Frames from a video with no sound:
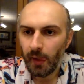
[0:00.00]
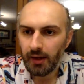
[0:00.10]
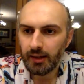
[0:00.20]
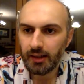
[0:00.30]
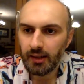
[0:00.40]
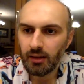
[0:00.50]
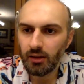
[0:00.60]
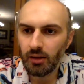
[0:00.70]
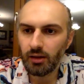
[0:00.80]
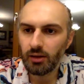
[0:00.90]

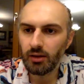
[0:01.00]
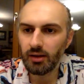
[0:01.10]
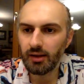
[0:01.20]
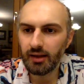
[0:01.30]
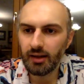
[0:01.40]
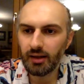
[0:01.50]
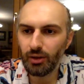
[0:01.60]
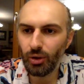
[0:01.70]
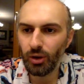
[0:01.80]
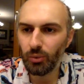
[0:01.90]

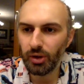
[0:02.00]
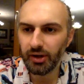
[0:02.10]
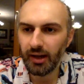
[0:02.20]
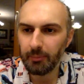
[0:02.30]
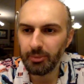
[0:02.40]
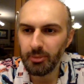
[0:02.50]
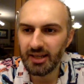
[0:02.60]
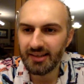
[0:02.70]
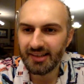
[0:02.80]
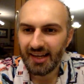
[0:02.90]
Lol, word up
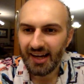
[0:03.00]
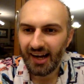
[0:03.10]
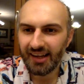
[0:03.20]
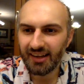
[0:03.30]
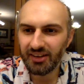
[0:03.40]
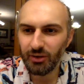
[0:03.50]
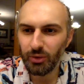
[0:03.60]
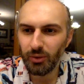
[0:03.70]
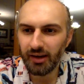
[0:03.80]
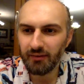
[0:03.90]
means I agree
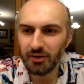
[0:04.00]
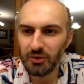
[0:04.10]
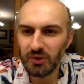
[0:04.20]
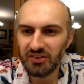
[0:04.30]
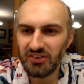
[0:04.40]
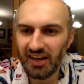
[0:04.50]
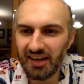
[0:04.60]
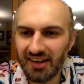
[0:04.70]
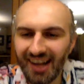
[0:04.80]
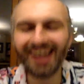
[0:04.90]
with whatever you were
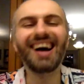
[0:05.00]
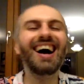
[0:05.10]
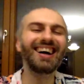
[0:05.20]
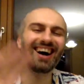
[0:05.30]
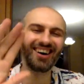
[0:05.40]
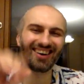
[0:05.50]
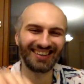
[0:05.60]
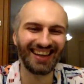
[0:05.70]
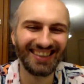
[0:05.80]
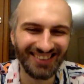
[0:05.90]
saying.
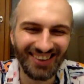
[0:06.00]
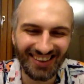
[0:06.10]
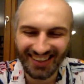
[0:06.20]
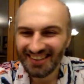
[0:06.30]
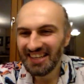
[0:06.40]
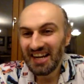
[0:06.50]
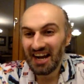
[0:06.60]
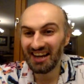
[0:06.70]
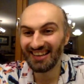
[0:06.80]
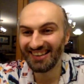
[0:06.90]
Okay, sorry,
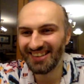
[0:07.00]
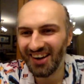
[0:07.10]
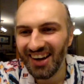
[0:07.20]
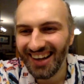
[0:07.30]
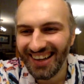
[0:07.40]
I didn't know.